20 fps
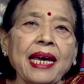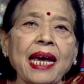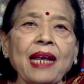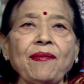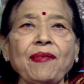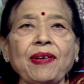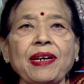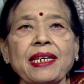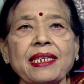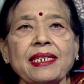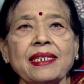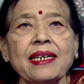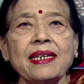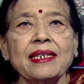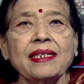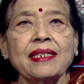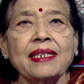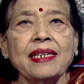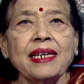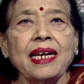Can we
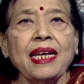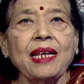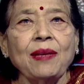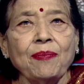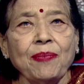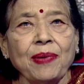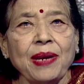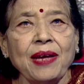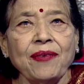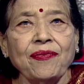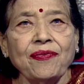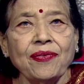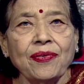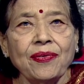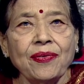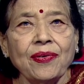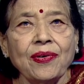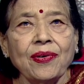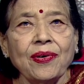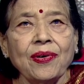discuss in brief
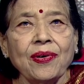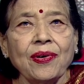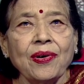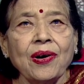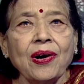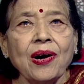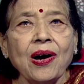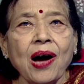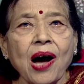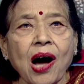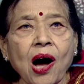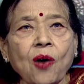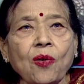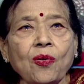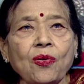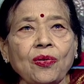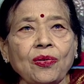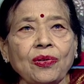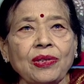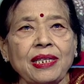
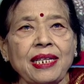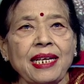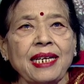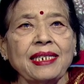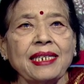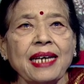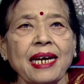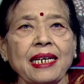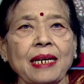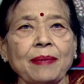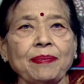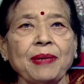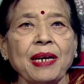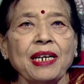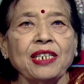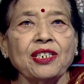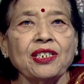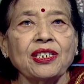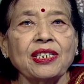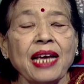how these
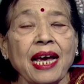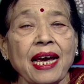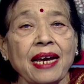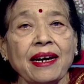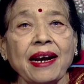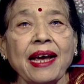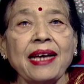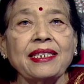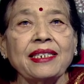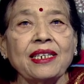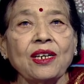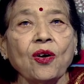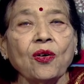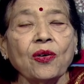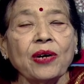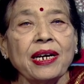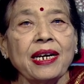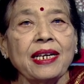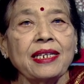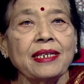adaptations arise in
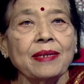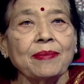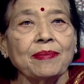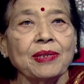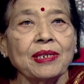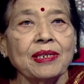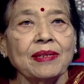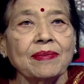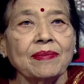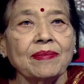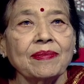organisms?